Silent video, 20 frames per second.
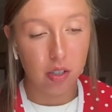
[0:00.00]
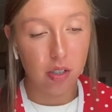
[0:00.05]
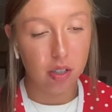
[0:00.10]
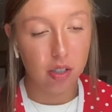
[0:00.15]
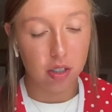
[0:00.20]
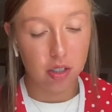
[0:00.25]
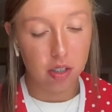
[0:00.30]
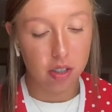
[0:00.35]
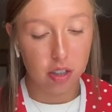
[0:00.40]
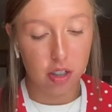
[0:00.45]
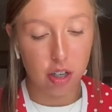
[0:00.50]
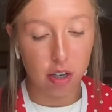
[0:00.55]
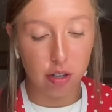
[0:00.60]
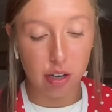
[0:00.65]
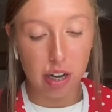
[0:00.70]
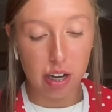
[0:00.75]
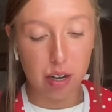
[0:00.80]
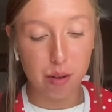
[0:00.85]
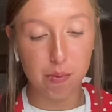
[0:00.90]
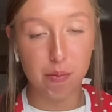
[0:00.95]
So
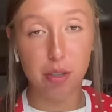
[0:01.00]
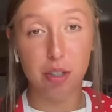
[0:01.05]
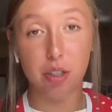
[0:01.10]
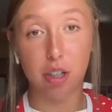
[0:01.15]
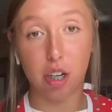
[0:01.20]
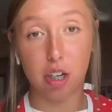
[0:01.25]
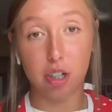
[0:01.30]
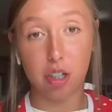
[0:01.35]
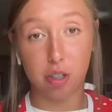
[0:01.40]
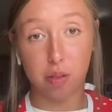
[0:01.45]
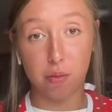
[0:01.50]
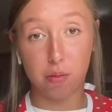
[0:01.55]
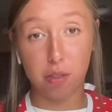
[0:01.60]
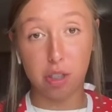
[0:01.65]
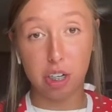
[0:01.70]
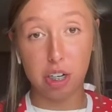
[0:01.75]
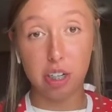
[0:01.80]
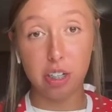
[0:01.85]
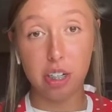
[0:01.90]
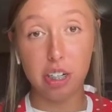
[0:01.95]
I massage them
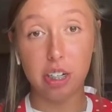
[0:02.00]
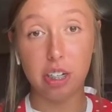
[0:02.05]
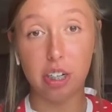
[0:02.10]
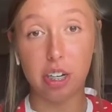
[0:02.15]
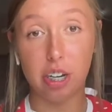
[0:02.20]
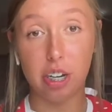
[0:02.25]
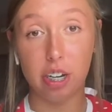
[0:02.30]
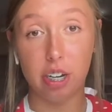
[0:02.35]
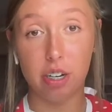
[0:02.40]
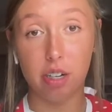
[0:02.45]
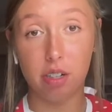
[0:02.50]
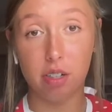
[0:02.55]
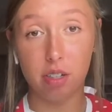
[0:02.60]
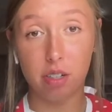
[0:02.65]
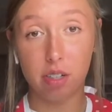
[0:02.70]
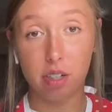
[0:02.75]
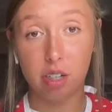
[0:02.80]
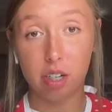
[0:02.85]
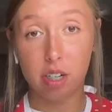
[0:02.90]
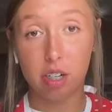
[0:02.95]
really good
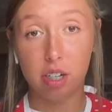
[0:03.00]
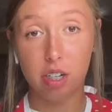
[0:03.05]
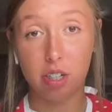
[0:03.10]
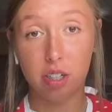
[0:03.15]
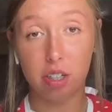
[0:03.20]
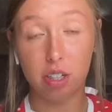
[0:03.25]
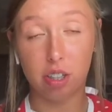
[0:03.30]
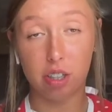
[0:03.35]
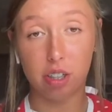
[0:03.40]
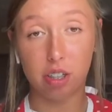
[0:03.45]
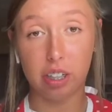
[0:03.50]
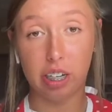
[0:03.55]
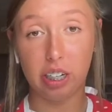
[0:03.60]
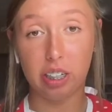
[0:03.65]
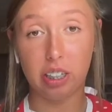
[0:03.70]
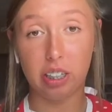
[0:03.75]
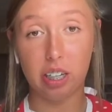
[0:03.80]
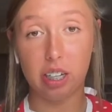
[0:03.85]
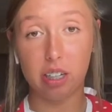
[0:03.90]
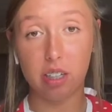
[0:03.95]
to look
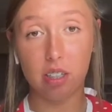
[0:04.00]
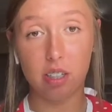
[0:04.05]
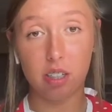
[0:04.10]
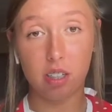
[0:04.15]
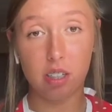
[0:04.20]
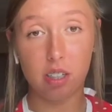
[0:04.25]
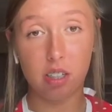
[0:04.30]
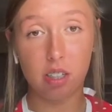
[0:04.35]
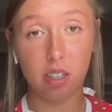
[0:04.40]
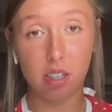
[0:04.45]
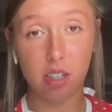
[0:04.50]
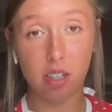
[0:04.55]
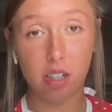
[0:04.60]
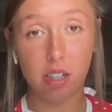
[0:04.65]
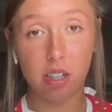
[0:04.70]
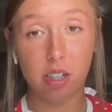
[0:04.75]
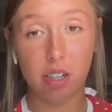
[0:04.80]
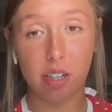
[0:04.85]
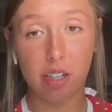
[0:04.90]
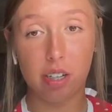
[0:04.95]
like this.
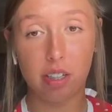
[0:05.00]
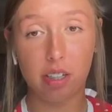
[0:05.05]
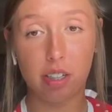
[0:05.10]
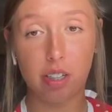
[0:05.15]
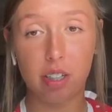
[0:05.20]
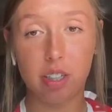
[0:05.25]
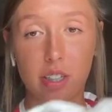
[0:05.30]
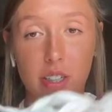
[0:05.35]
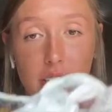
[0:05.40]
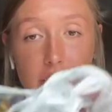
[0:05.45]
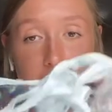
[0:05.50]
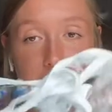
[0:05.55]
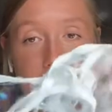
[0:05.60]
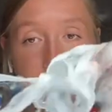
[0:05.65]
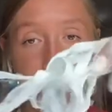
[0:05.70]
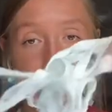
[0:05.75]
As you can see, it has